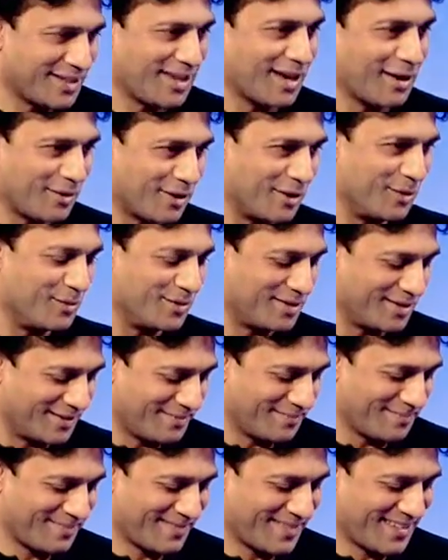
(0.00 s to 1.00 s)
see how it goes, yeah?
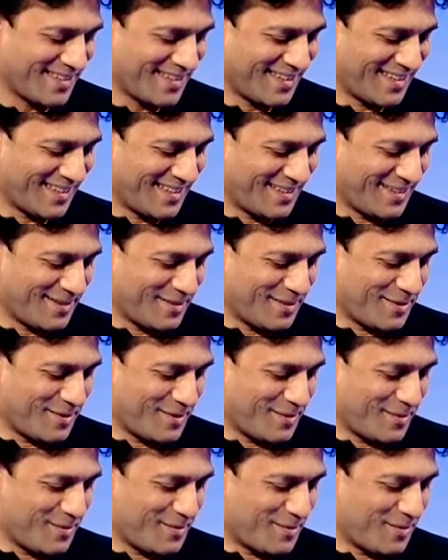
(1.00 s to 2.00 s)

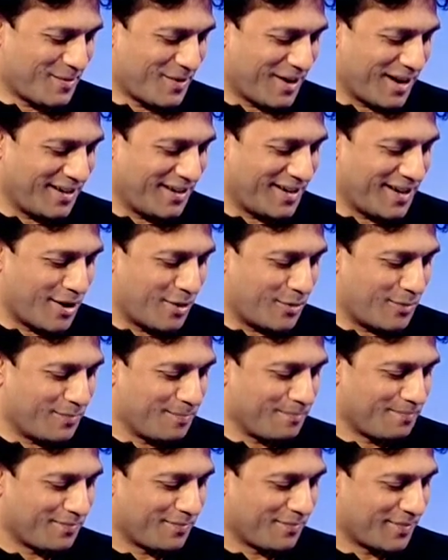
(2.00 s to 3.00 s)
Right now,
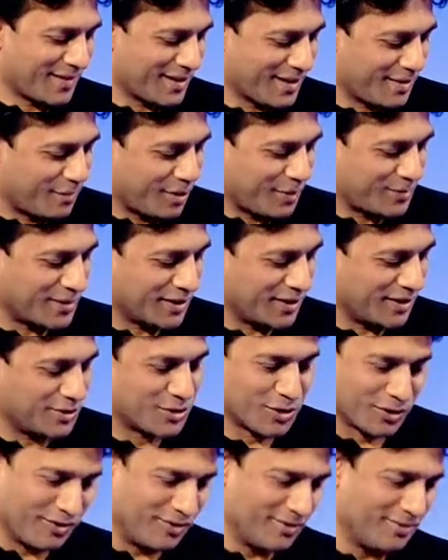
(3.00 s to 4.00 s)
Bobsy,
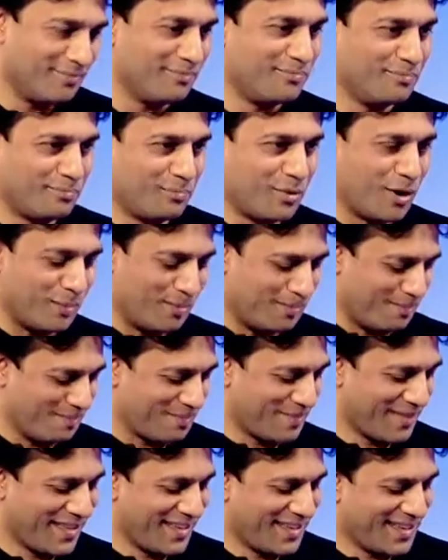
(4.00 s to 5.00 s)
sorry, Bob,
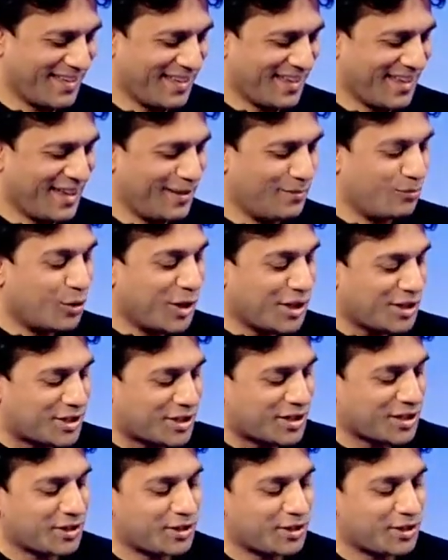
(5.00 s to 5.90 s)
in which